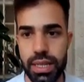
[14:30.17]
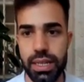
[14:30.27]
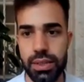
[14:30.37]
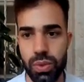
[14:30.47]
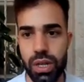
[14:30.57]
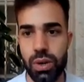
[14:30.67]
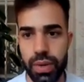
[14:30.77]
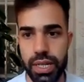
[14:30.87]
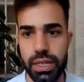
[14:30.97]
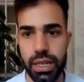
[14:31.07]
saying we
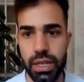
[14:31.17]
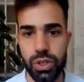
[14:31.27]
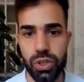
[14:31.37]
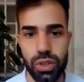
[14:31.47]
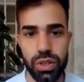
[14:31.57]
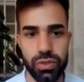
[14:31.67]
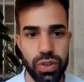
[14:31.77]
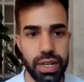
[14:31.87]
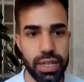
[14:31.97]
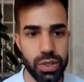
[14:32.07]
are ready to
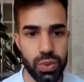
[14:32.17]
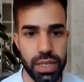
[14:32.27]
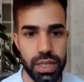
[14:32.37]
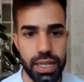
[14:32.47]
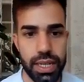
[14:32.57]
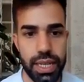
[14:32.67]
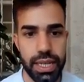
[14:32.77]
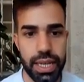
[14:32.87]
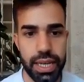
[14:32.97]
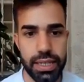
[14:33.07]
confront Israel
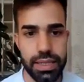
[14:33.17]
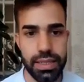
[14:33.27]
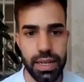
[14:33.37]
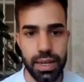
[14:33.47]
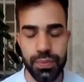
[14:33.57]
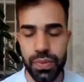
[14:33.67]
in case